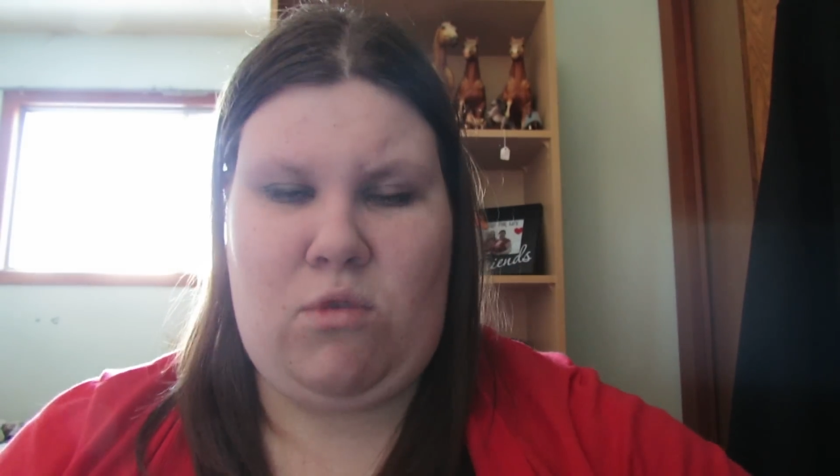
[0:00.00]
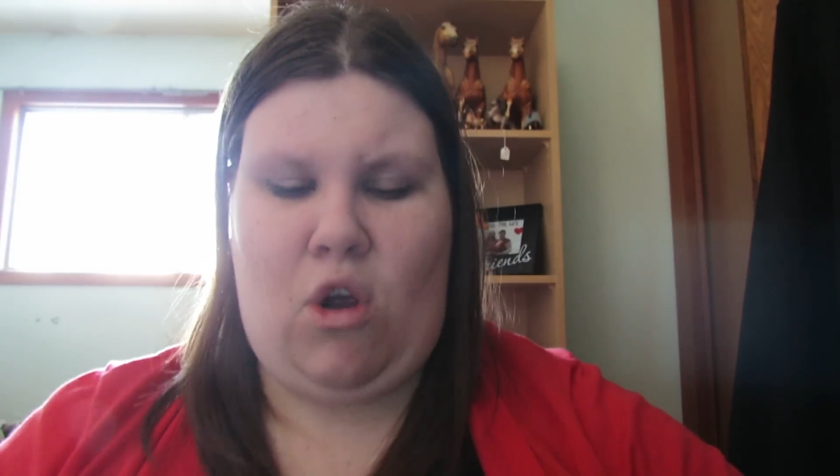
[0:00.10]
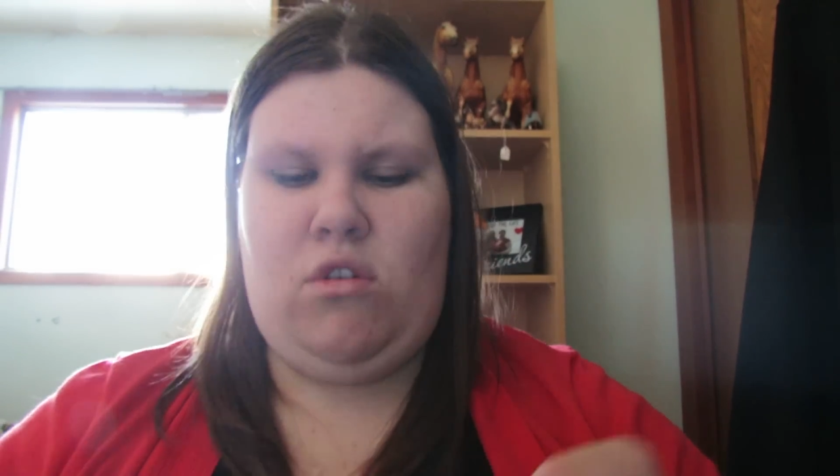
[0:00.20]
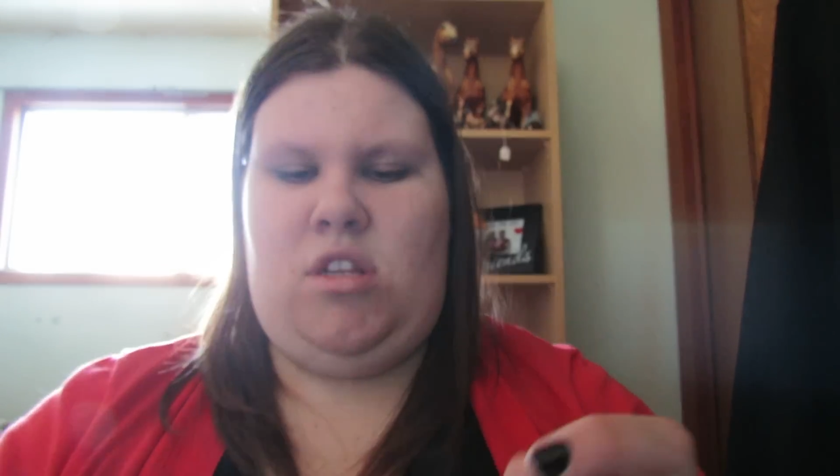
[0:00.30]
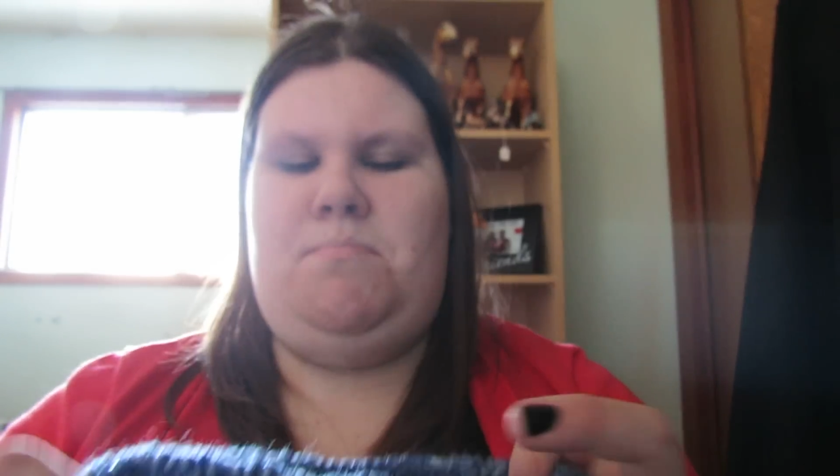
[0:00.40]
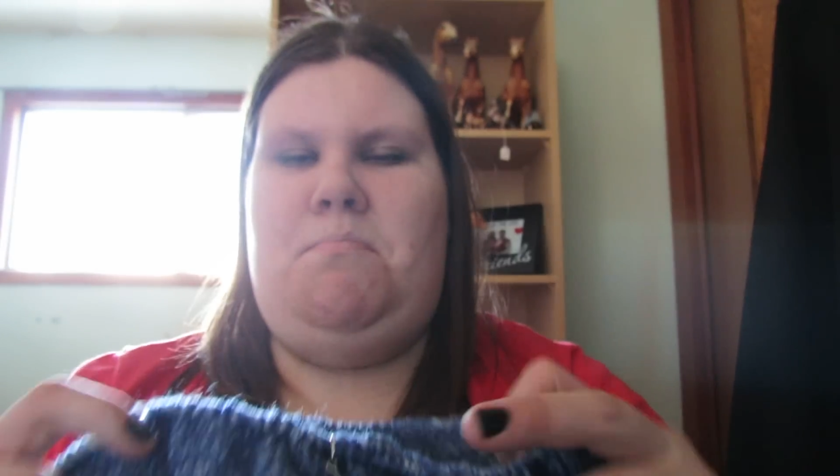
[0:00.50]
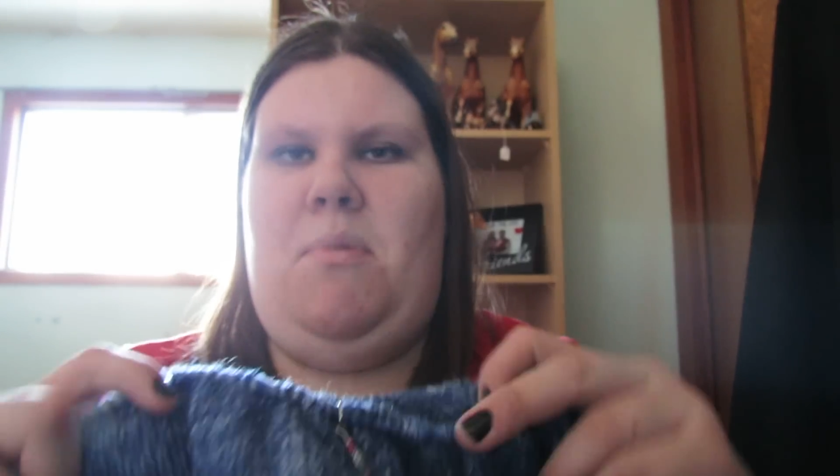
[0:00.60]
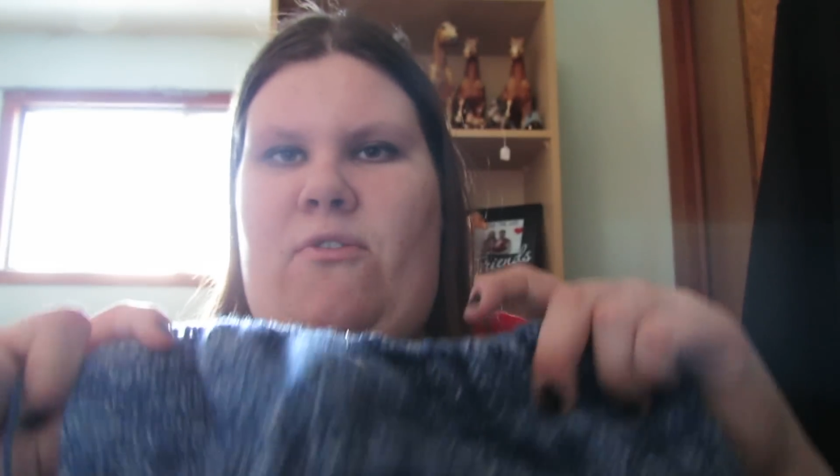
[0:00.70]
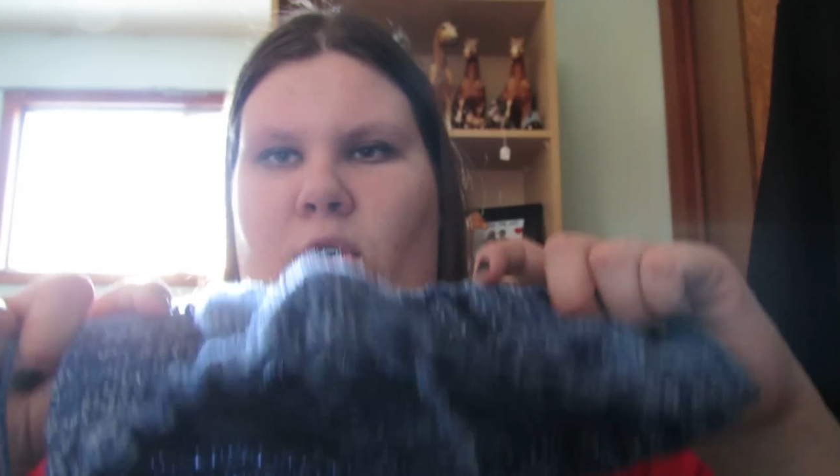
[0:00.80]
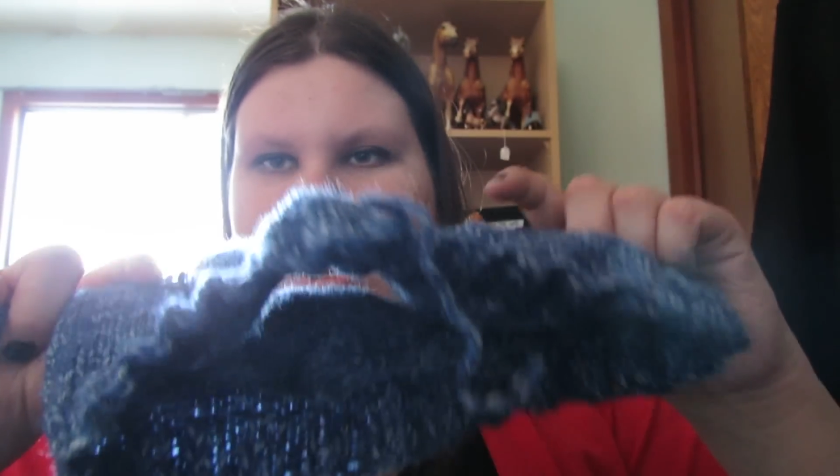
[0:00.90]
rows
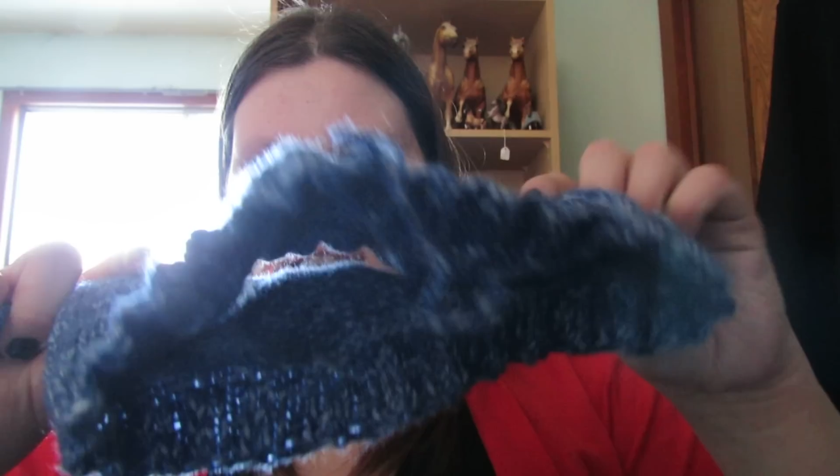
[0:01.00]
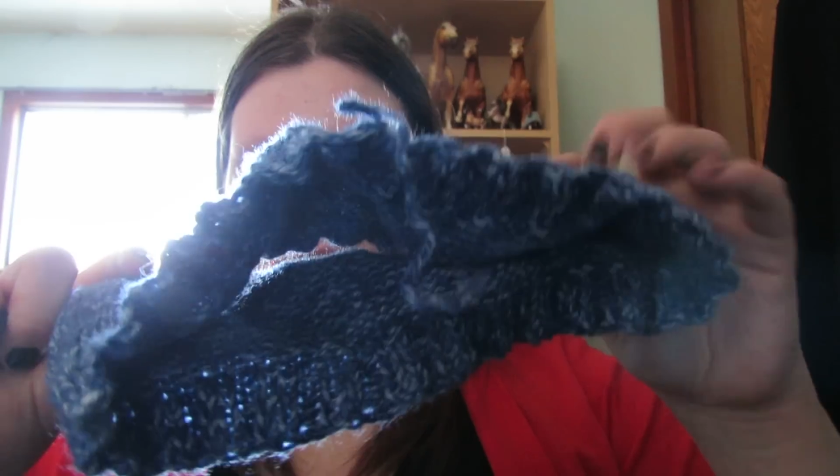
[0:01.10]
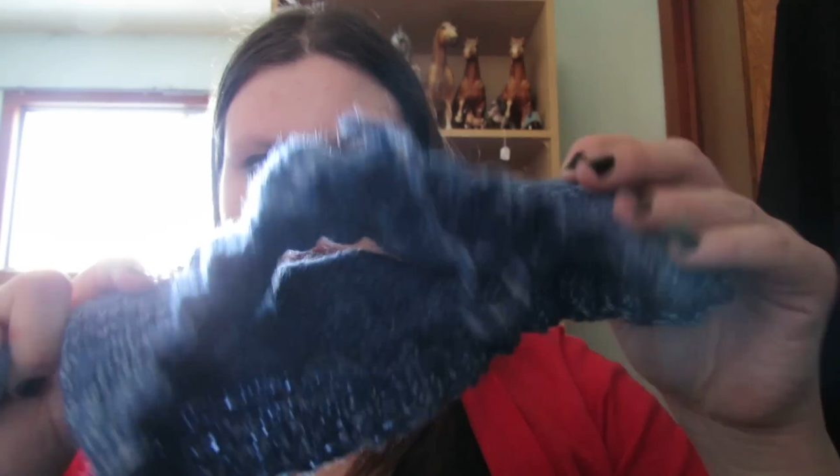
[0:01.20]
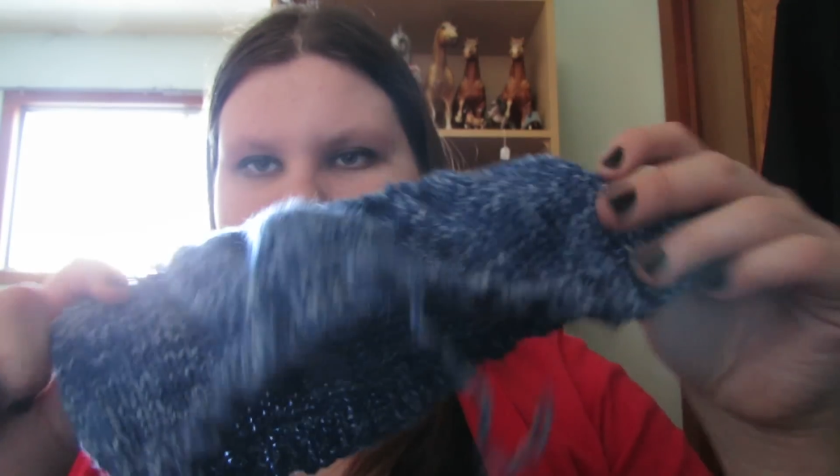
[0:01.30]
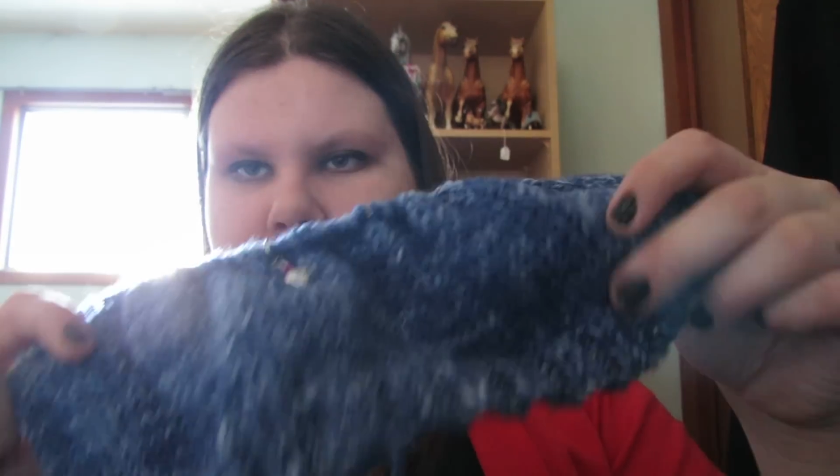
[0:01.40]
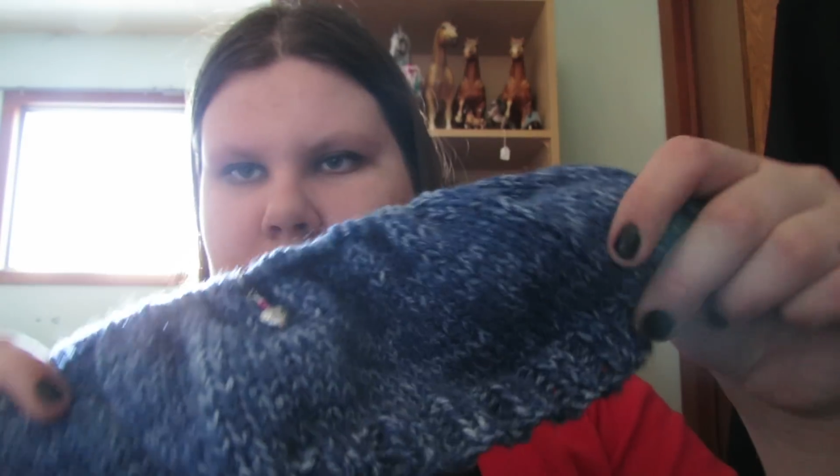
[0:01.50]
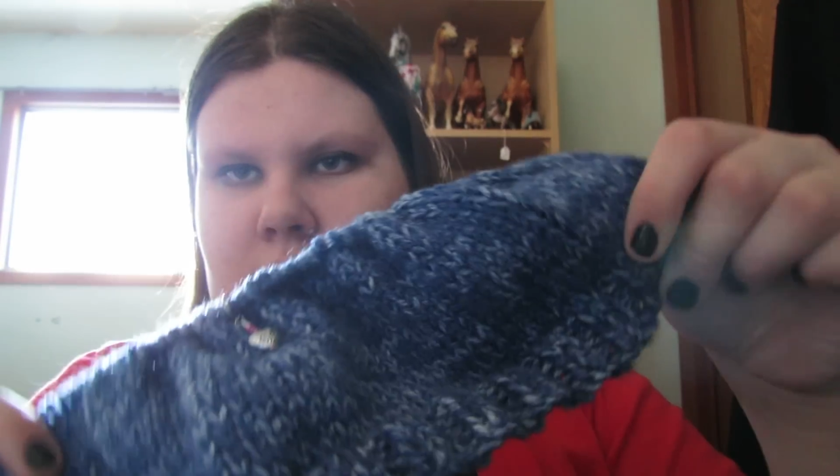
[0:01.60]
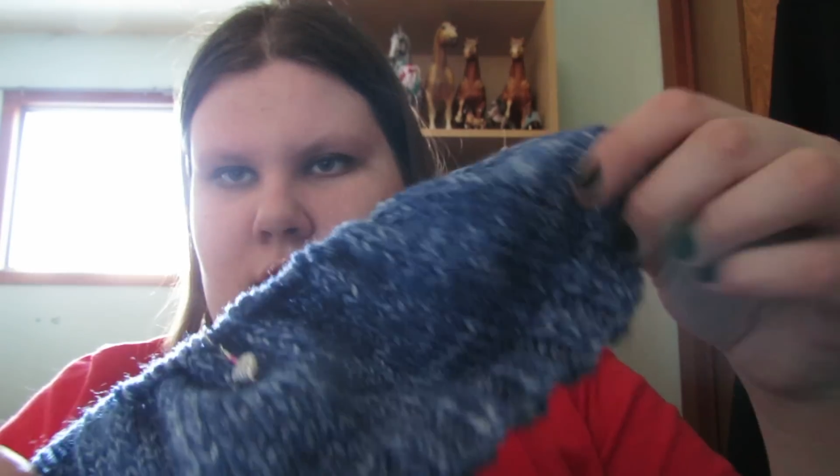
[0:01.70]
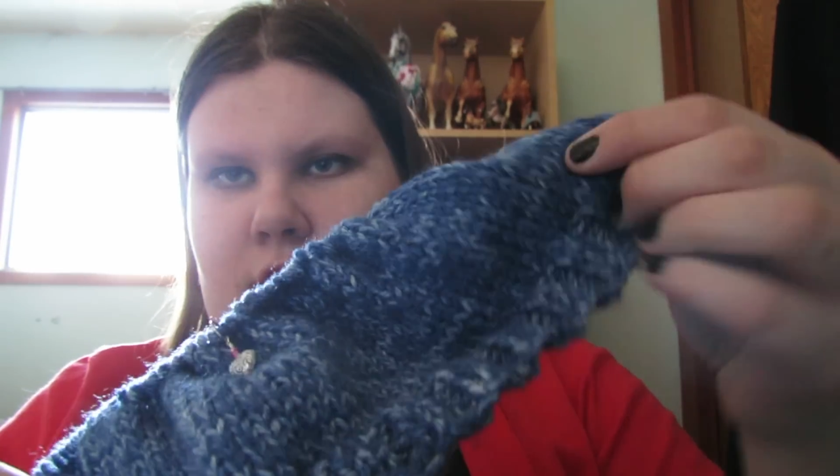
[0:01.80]
before I start